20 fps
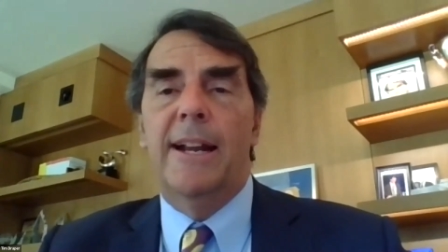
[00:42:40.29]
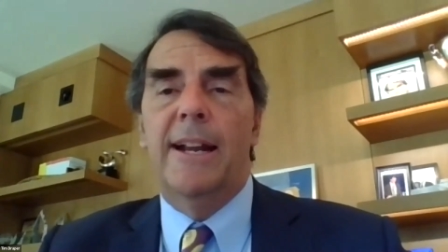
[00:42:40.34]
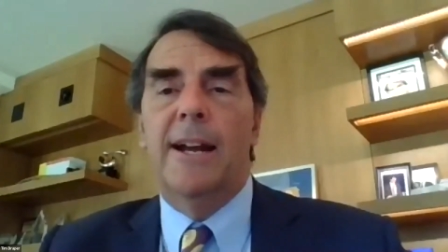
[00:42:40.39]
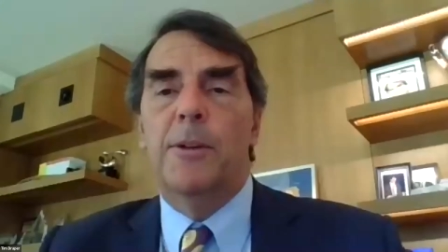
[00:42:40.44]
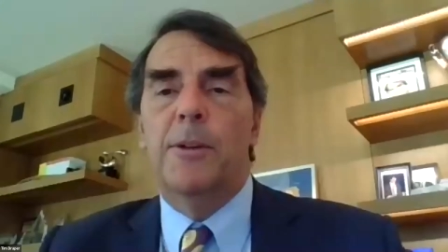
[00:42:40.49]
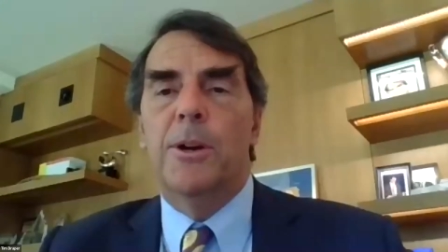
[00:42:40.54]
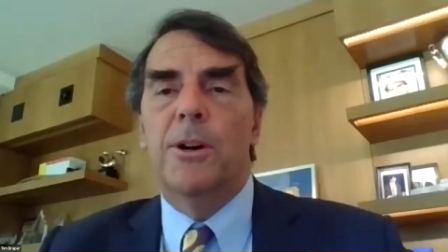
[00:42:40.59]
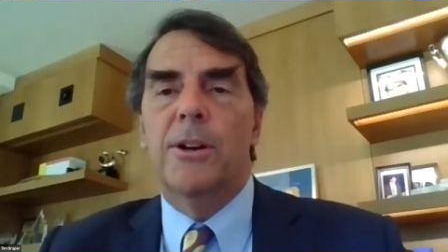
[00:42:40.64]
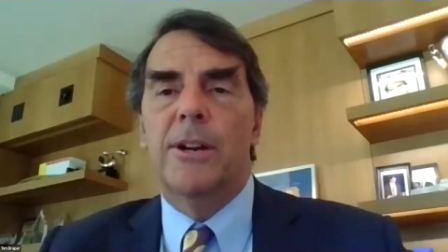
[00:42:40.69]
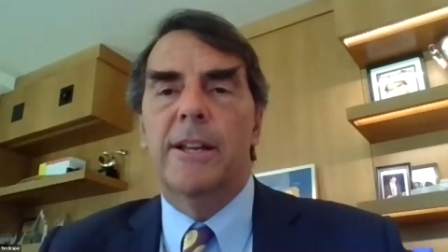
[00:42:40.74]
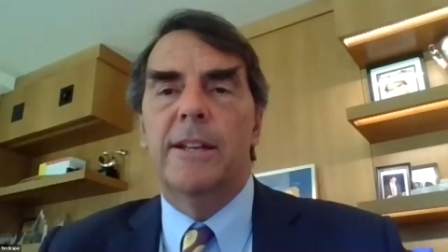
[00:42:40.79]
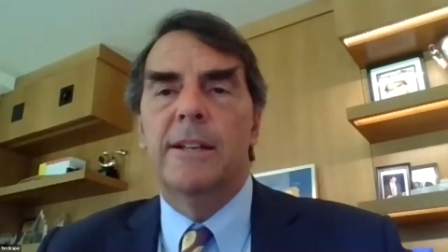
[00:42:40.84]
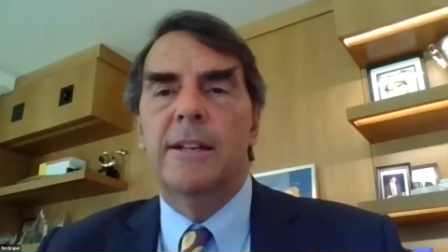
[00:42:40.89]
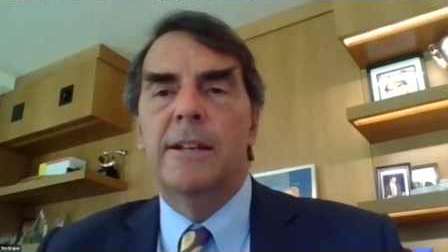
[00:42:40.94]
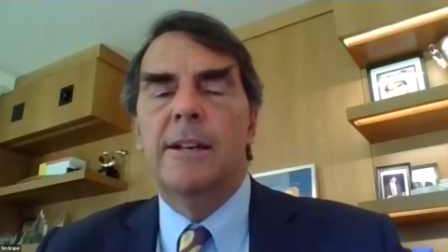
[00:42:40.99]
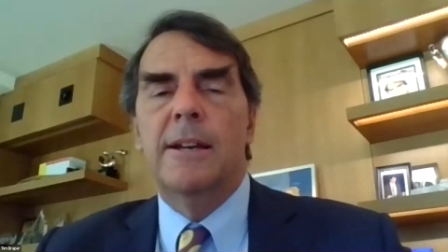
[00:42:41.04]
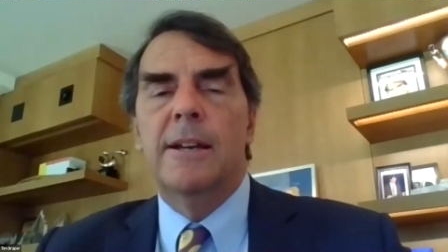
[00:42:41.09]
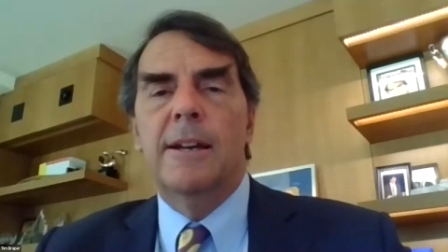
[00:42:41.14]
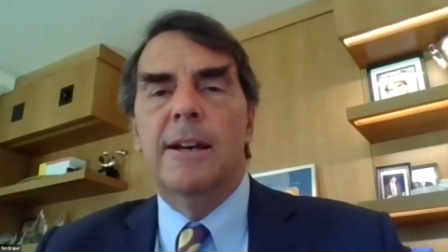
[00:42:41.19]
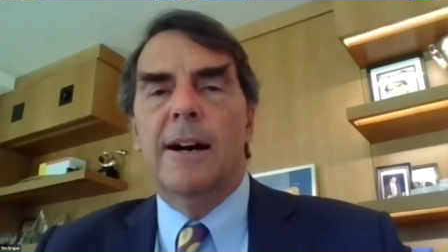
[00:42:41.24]
I wrote it
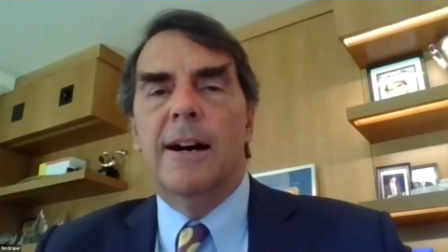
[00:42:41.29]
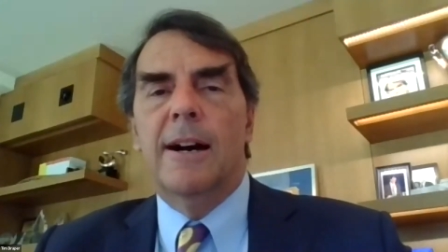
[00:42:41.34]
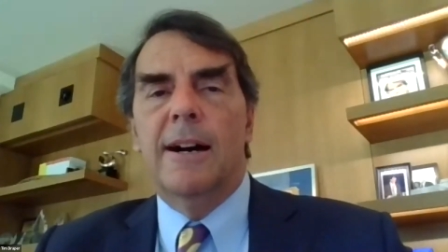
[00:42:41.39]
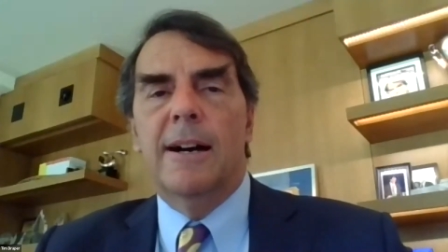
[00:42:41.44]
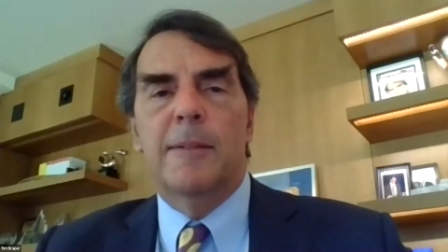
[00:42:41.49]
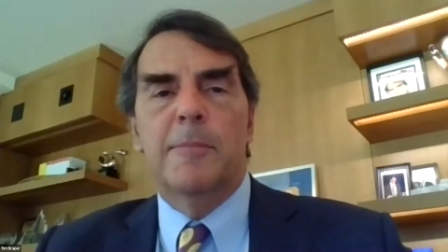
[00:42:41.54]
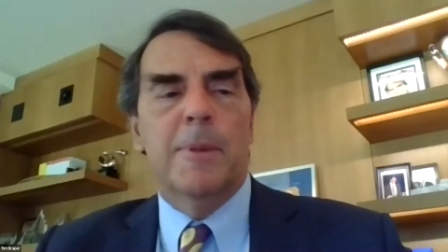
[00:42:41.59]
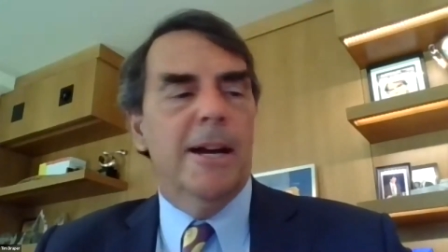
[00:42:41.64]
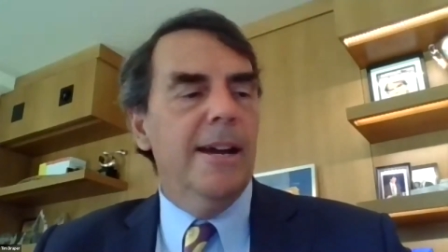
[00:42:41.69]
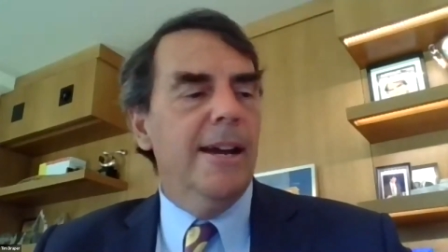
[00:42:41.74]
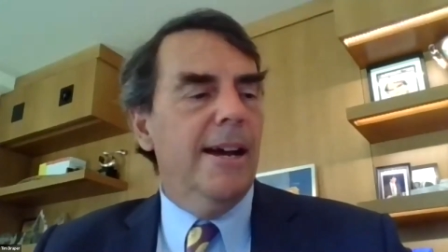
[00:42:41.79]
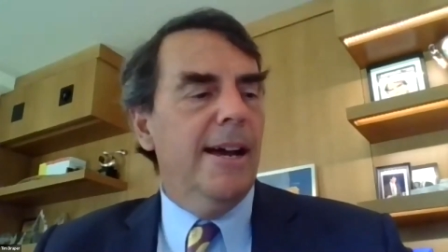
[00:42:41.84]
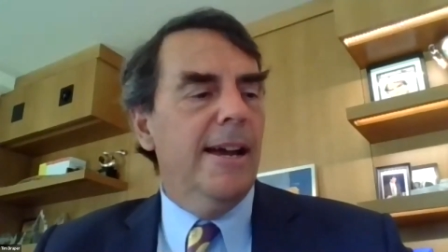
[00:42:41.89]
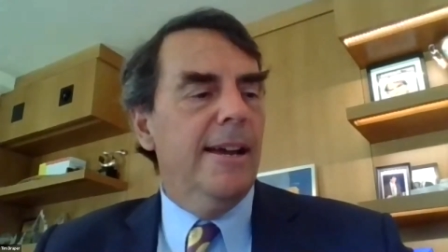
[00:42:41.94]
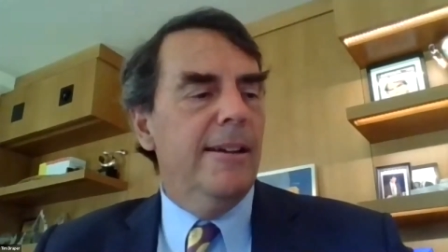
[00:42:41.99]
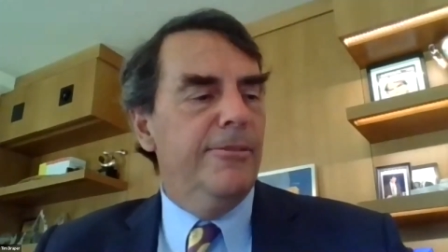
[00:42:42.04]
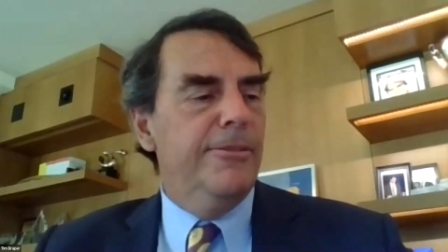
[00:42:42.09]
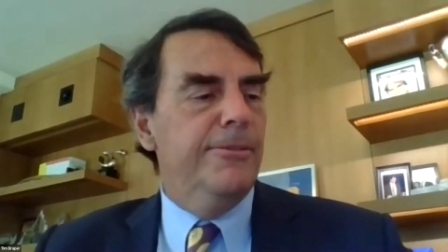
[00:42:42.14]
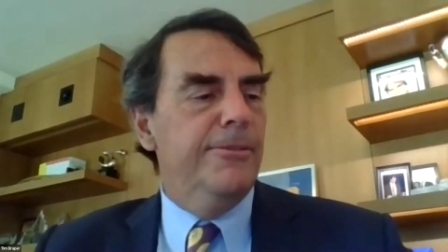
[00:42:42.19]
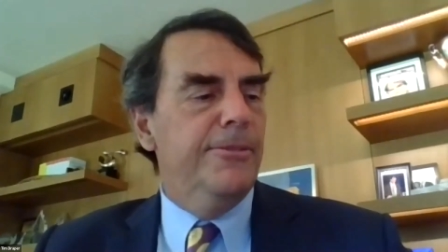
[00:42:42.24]
on my
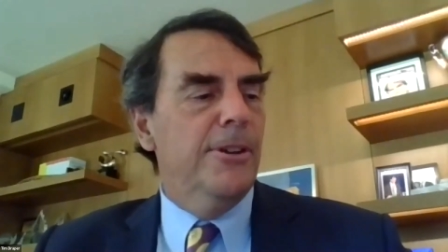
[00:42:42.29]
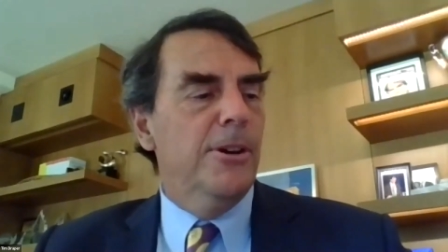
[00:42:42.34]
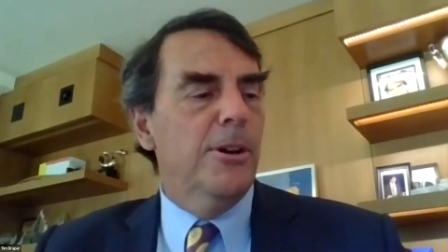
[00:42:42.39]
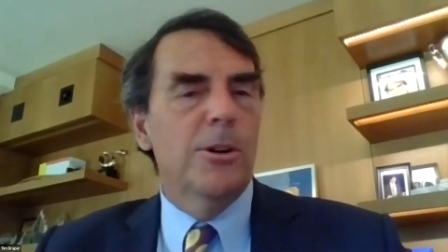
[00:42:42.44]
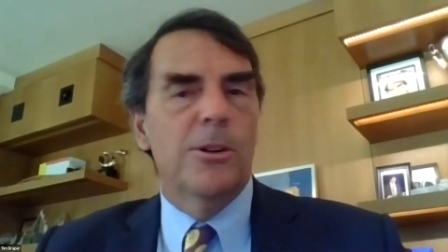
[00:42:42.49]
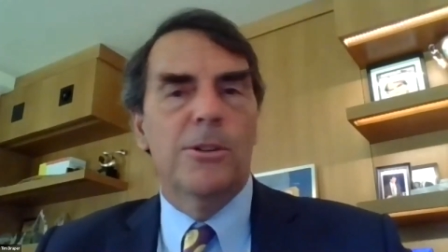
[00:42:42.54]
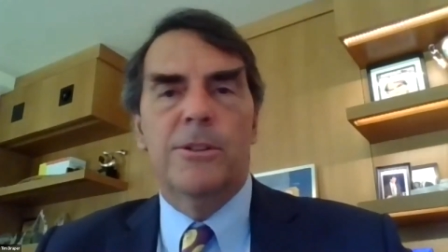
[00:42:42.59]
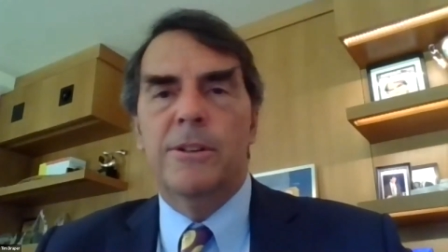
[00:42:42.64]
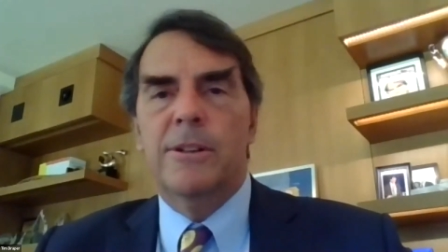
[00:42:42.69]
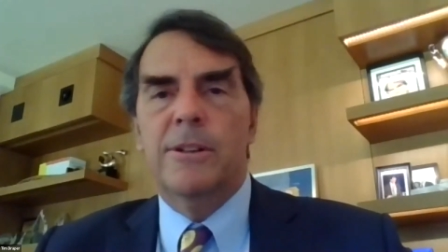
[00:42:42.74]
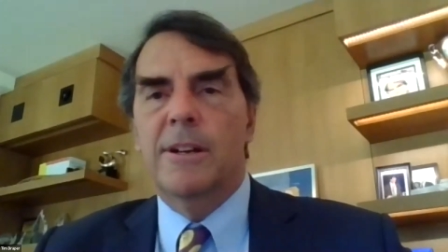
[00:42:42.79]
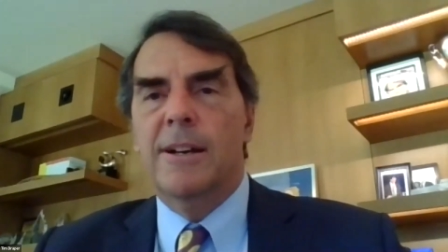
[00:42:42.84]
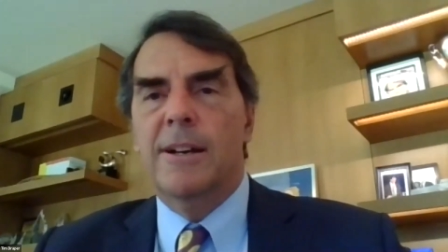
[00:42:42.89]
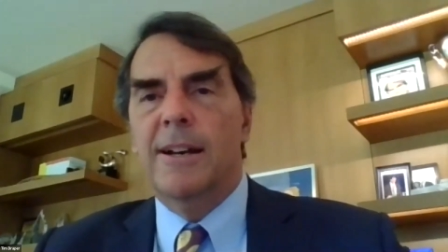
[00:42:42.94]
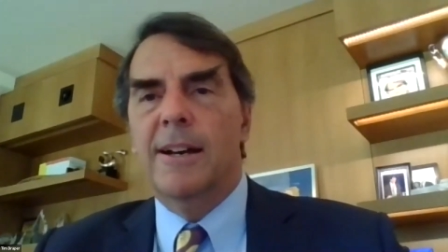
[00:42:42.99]
iPhone